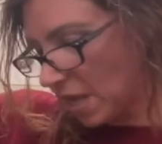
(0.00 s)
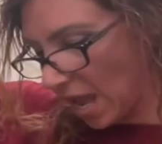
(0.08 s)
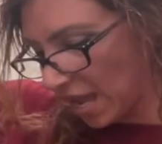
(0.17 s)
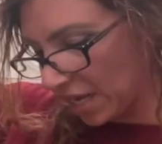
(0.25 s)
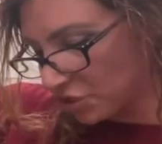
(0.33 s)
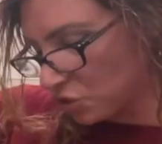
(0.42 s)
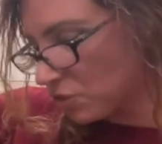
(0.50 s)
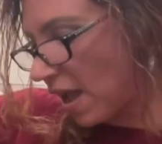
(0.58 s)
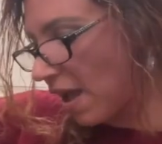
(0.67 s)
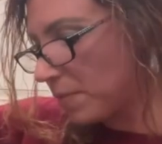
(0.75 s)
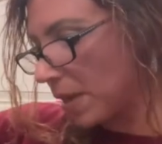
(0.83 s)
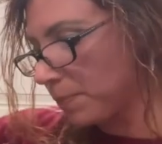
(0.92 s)
And I do
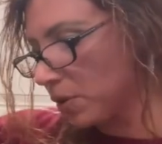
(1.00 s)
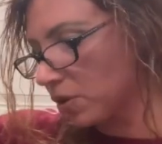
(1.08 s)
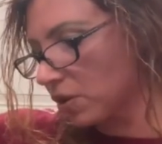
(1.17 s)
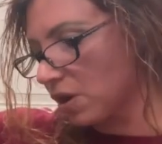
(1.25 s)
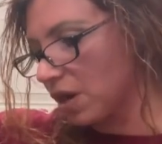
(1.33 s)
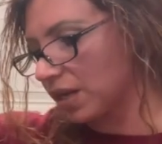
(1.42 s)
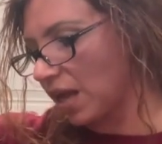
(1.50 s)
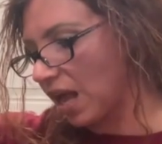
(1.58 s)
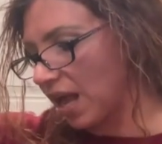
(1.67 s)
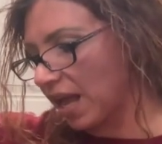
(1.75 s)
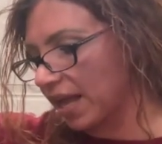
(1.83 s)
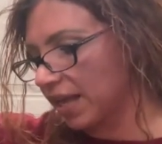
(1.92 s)
have my burner on
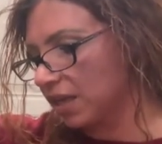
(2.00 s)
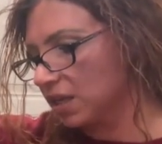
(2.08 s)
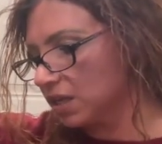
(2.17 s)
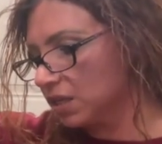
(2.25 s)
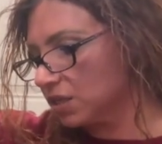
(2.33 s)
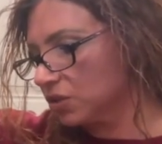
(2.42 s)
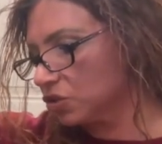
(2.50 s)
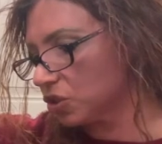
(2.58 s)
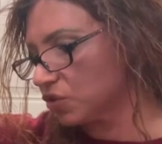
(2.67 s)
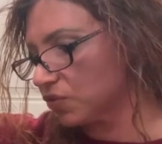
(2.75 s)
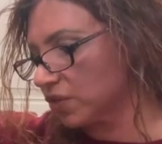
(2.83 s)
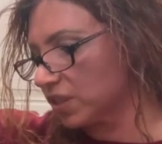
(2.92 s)
high
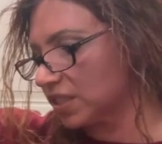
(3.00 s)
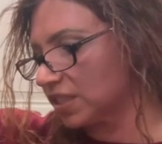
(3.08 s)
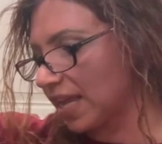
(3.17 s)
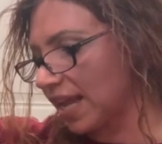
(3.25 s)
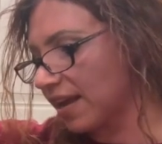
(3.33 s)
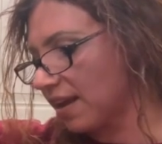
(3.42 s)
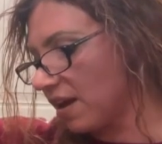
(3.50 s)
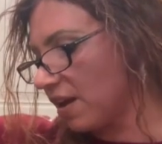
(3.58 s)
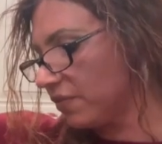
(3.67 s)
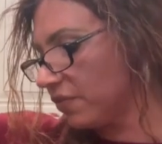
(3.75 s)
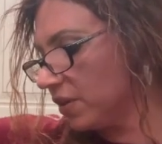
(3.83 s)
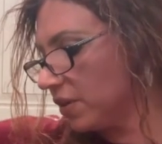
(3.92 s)
just for the sake
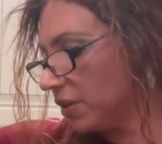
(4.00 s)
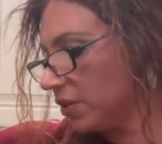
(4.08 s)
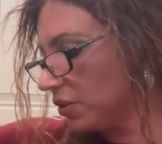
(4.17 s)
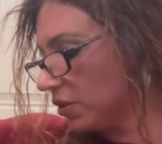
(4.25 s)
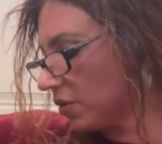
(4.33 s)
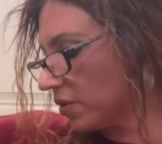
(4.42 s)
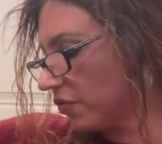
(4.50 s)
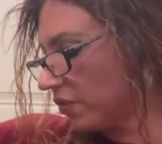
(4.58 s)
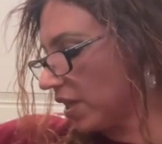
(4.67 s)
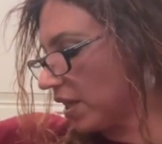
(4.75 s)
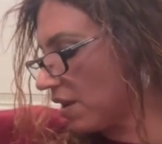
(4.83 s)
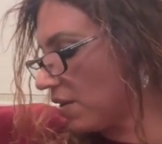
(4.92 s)
of, you know, the
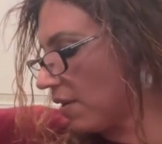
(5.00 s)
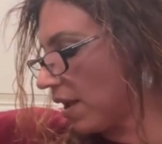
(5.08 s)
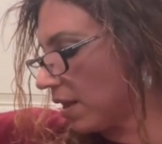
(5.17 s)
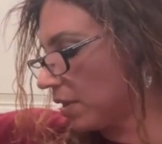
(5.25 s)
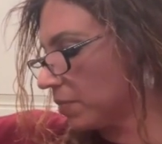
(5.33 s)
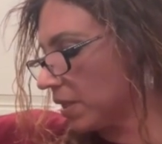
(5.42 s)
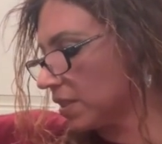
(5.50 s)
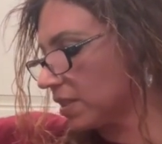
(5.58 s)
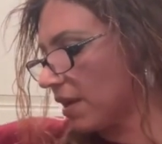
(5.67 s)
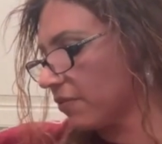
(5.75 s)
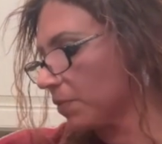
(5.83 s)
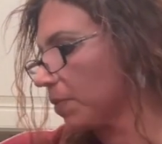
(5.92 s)
video and because
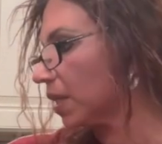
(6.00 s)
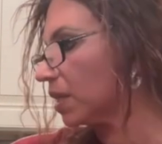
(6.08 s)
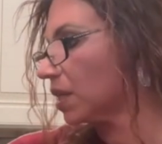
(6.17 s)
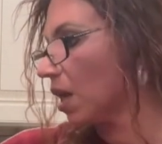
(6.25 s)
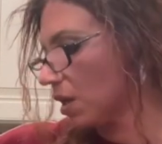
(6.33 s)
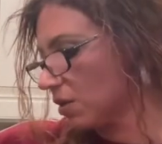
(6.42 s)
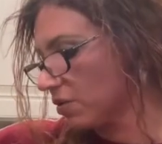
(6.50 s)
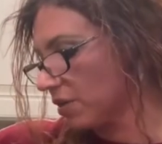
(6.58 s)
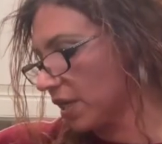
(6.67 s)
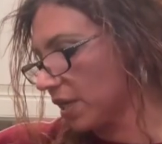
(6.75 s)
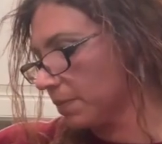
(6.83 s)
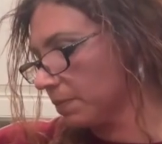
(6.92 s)
everybody's
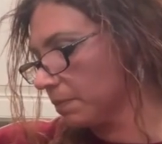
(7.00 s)
hungry.